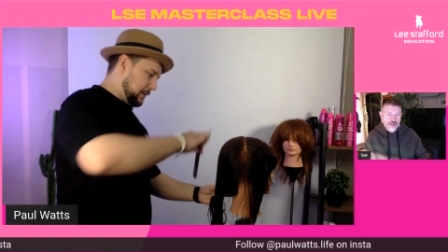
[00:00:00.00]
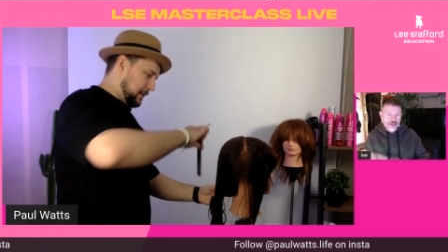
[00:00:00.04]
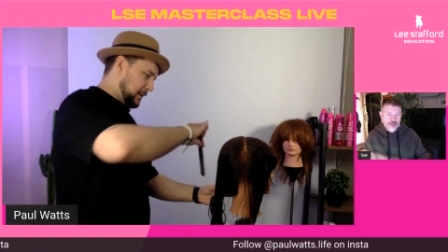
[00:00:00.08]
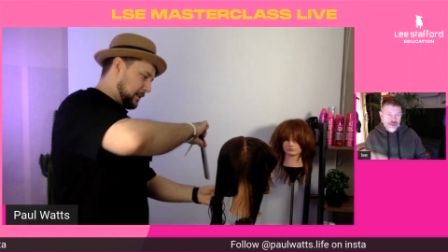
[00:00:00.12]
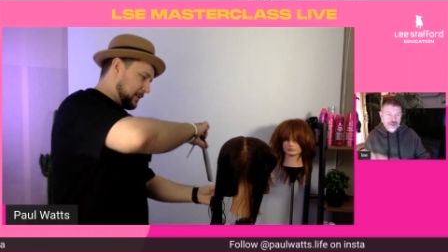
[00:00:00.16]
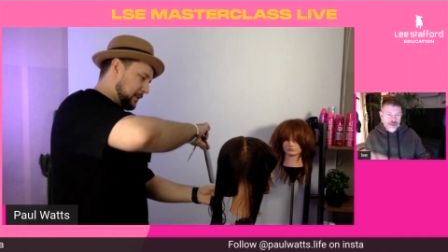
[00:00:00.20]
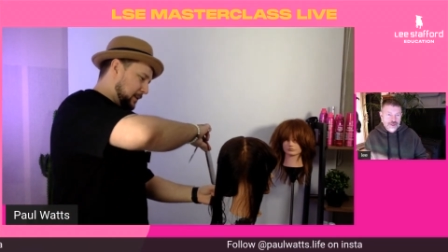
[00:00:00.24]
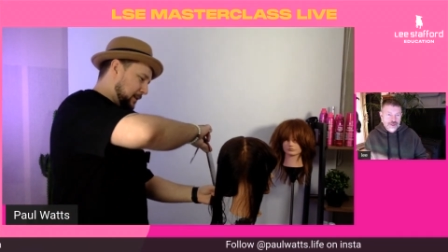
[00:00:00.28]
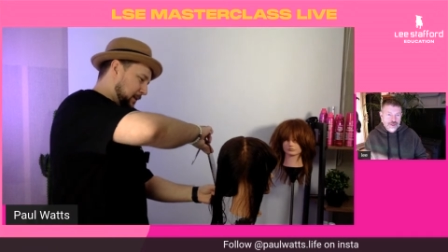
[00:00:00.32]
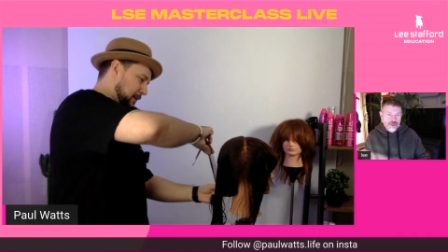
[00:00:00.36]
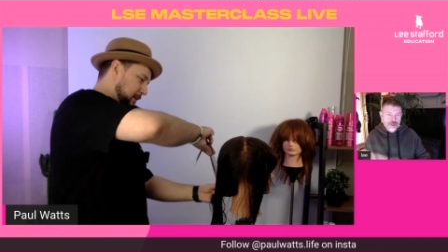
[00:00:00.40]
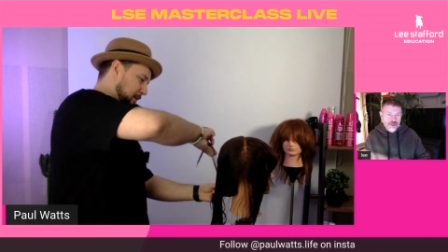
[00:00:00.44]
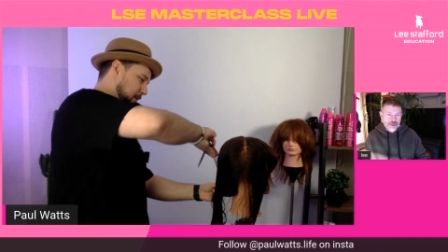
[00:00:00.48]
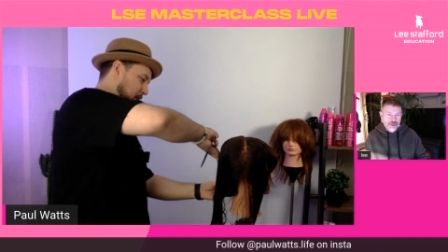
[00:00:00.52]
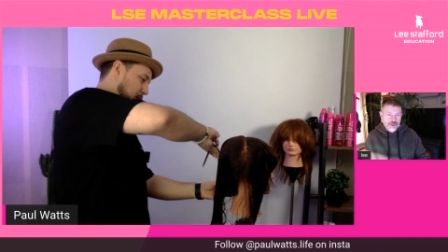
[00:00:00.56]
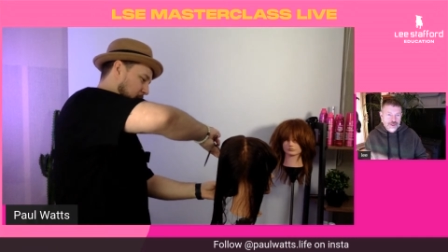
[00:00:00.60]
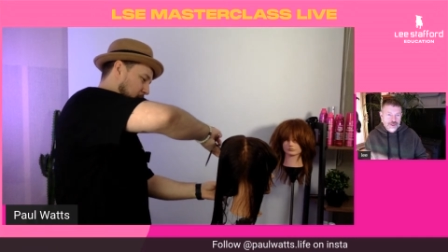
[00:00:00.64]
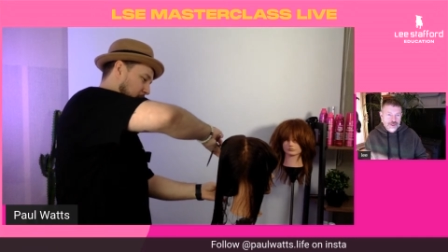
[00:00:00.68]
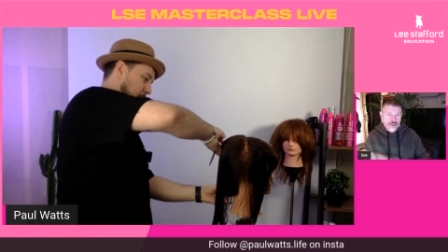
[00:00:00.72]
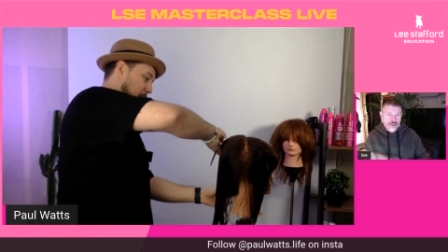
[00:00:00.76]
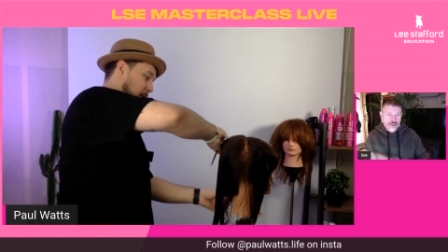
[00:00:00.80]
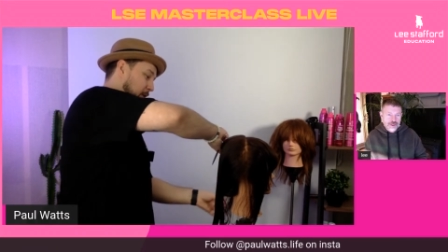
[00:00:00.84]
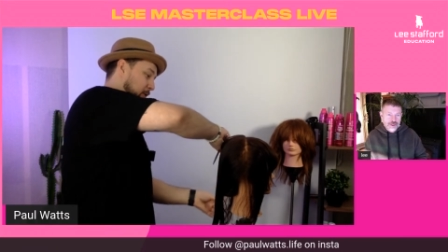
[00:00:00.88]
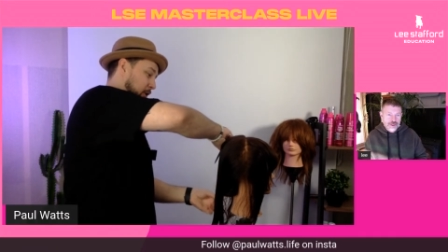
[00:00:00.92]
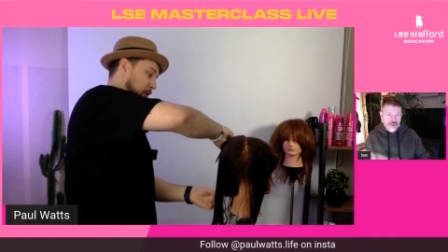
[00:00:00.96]
as
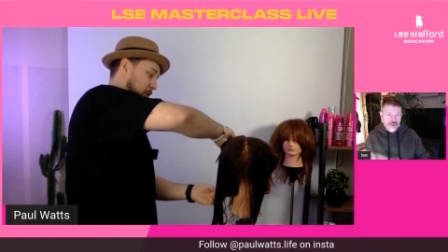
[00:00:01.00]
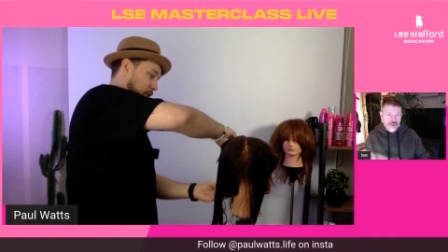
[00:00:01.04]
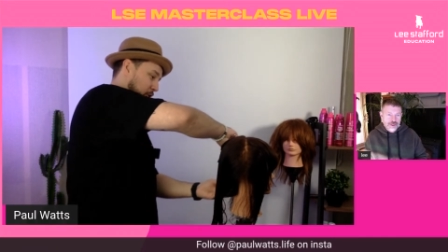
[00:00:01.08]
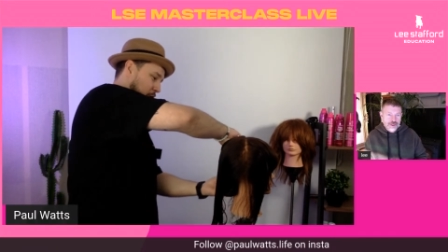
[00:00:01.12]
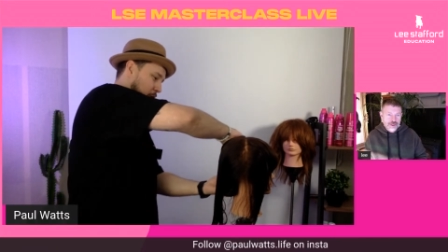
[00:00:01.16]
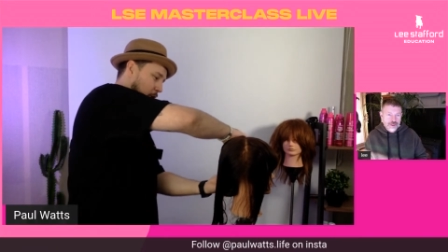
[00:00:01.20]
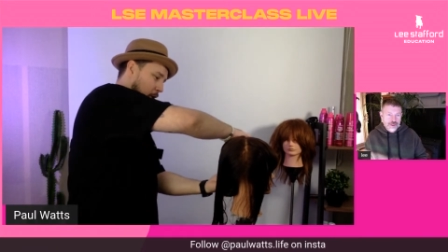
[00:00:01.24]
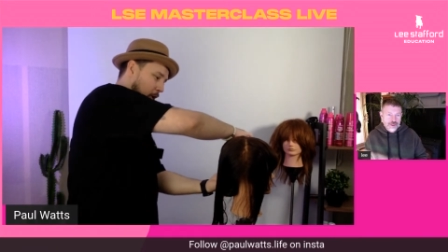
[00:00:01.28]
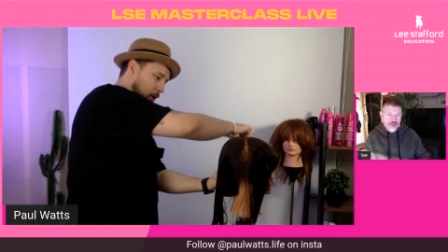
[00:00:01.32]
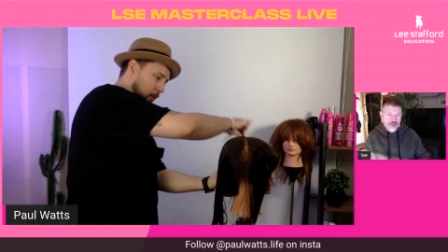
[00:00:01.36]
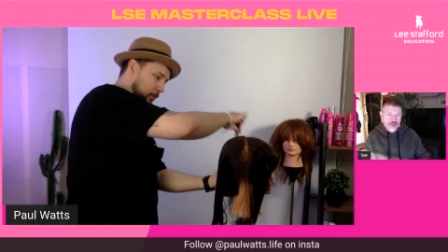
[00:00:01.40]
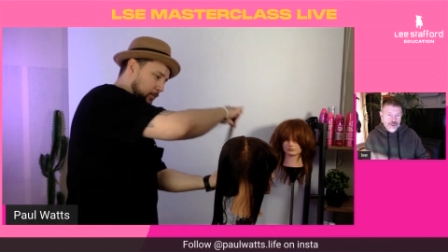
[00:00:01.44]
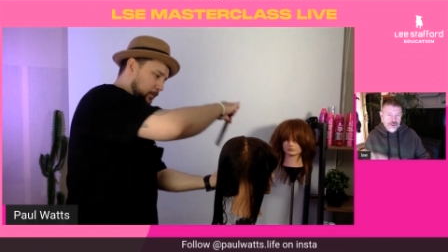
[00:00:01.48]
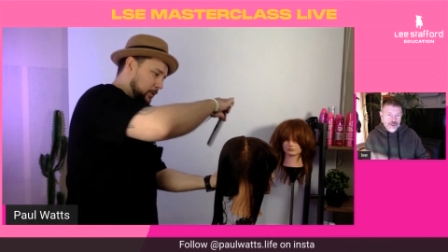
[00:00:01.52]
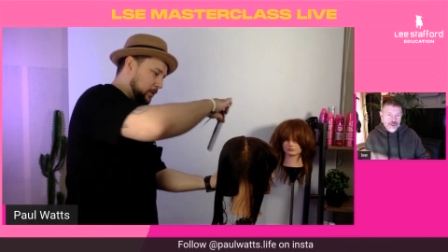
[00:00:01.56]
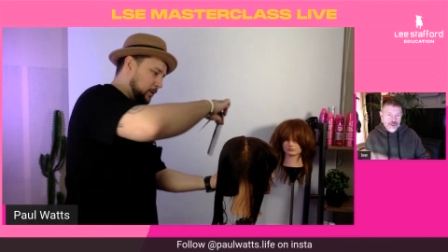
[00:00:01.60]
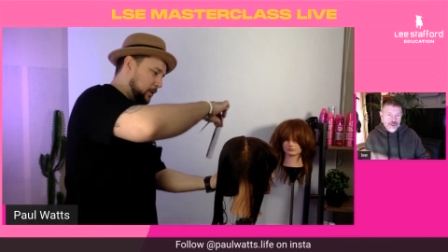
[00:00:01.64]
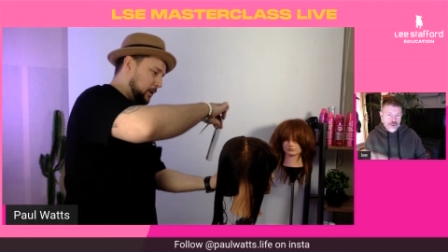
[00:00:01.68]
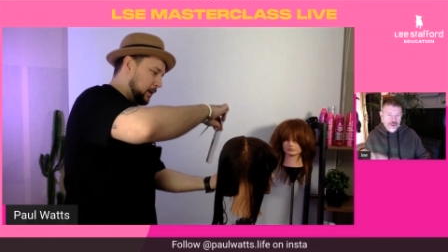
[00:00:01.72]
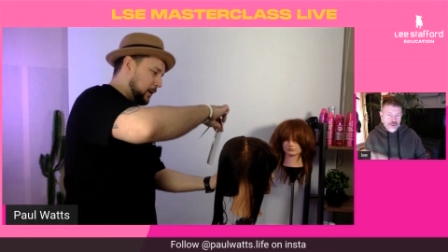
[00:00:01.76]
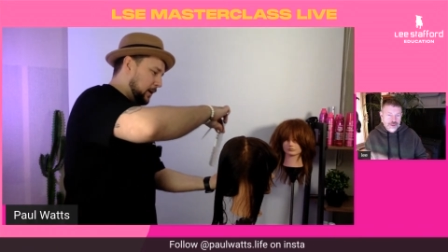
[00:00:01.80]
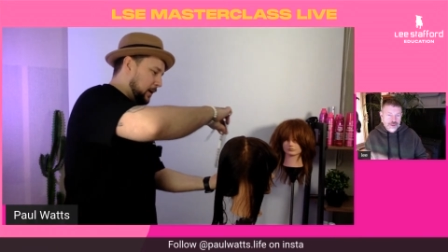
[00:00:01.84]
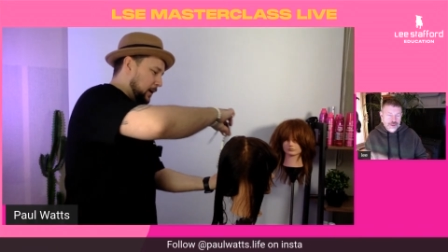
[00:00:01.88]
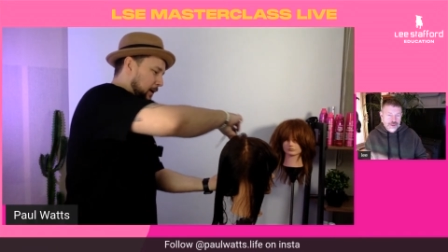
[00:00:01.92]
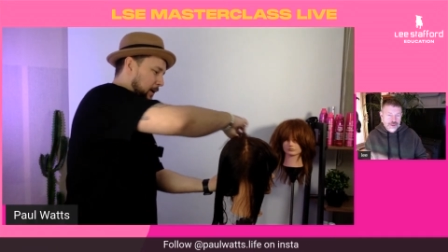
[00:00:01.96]
a job
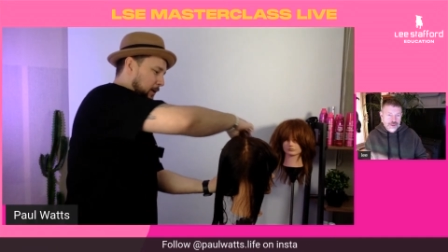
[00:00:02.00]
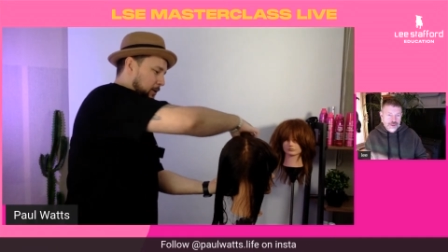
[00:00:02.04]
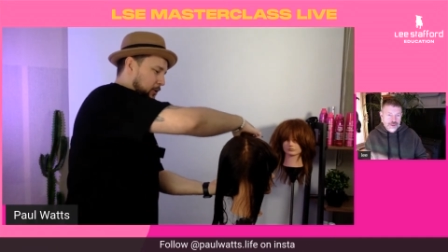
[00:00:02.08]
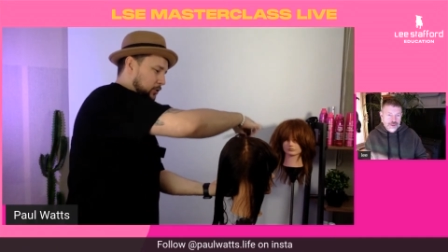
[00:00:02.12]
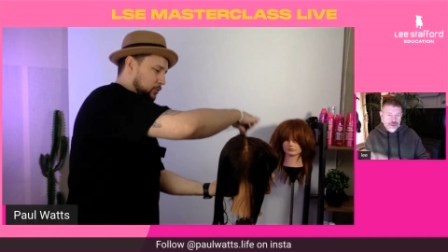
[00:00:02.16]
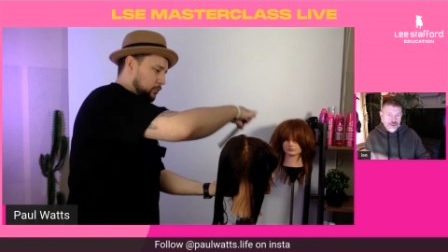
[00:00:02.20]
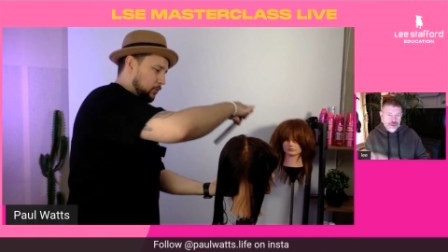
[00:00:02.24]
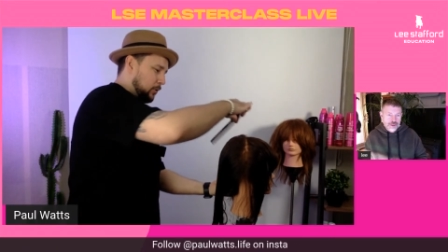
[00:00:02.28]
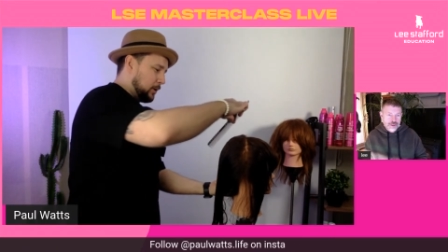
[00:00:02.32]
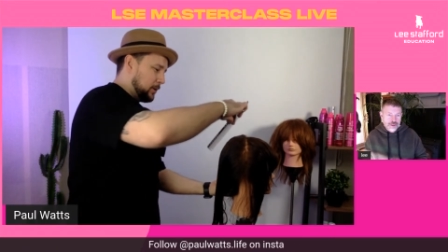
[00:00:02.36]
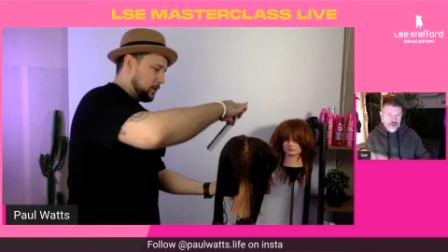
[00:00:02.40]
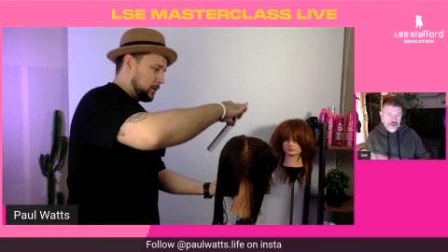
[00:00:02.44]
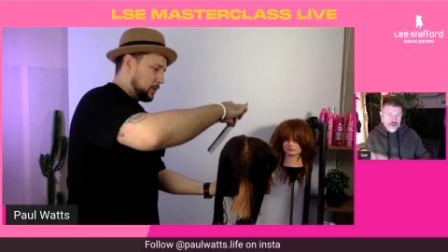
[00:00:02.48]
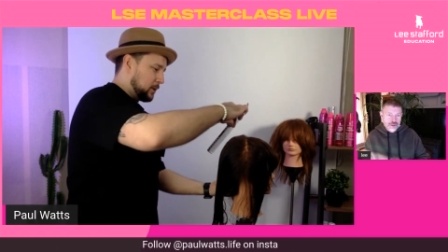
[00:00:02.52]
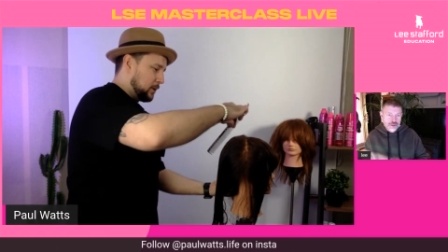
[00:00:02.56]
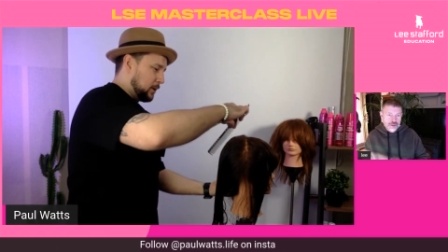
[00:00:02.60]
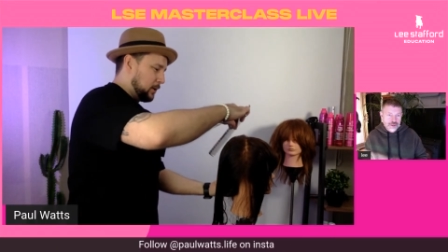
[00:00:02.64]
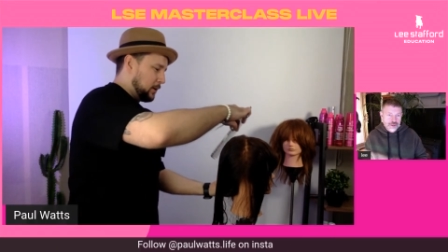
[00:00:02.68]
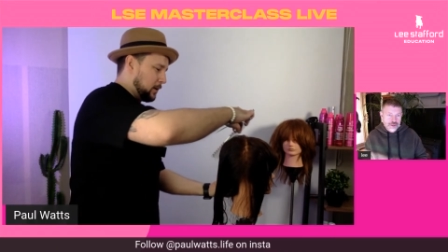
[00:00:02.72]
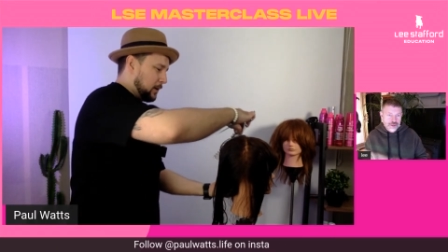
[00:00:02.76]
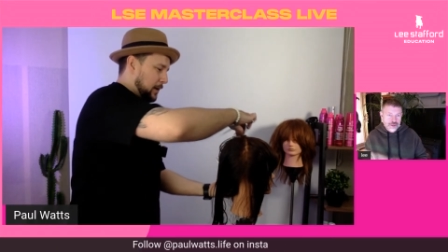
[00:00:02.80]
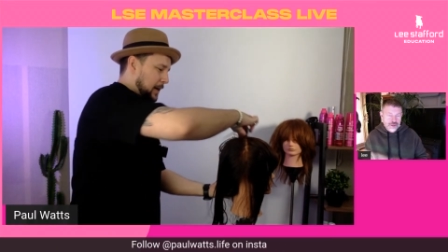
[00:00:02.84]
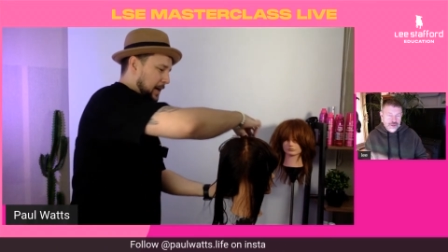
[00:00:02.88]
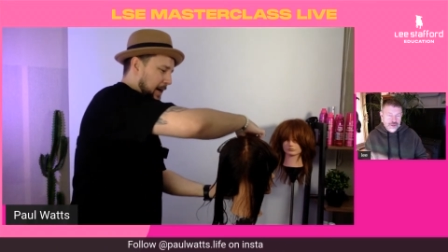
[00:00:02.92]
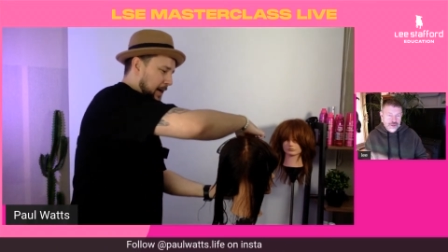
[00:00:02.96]
and trying
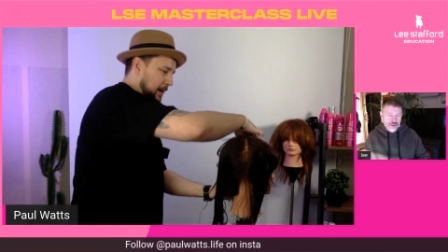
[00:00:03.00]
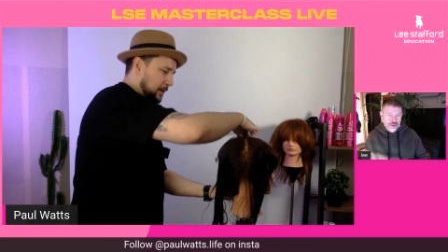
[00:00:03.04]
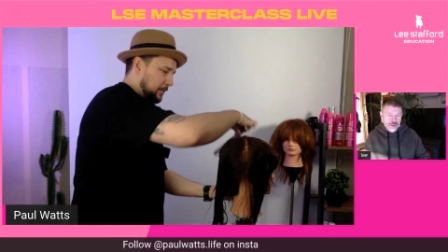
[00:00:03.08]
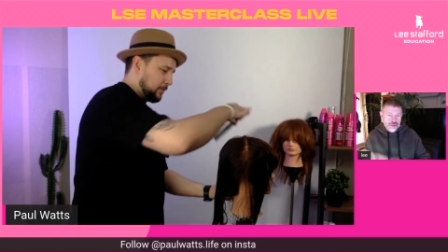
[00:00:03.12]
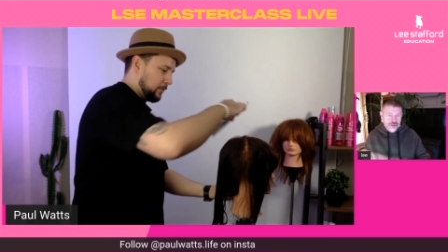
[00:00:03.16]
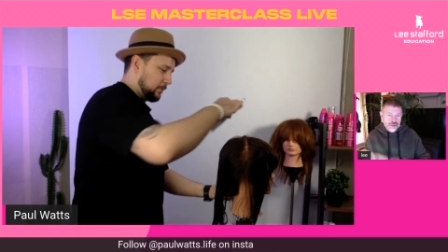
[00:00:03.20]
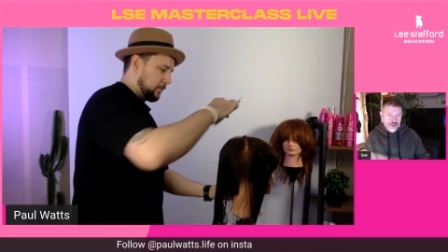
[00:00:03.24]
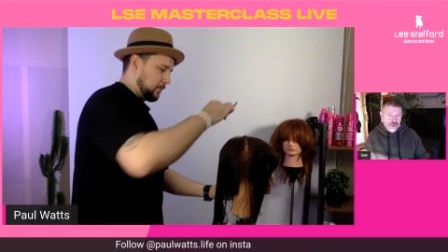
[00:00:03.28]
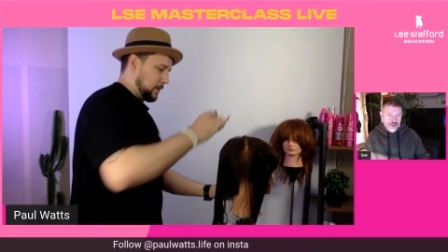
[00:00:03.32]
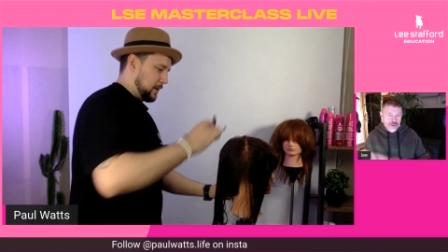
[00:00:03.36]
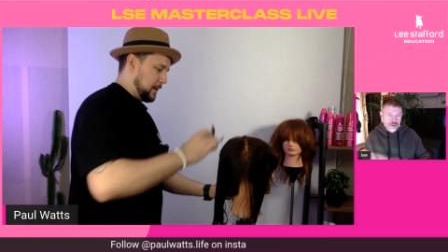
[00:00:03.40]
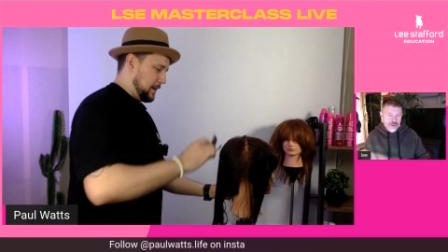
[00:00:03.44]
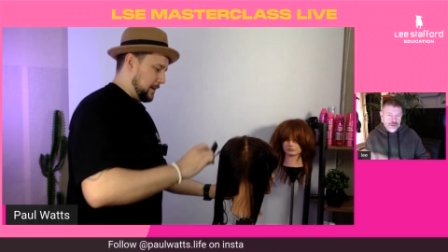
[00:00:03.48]
to have